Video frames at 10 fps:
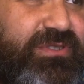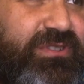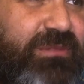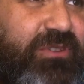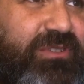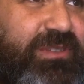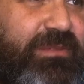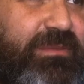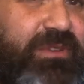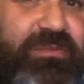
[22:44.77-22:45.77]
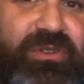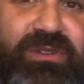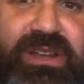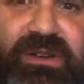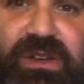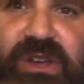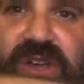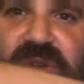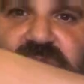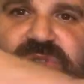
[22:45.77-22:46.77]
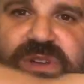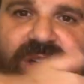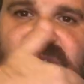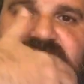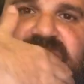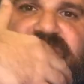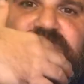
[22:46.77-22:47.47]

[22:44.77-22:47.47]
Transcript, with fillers: sorry, I'm looking something up on the computer right now. Would you ever accept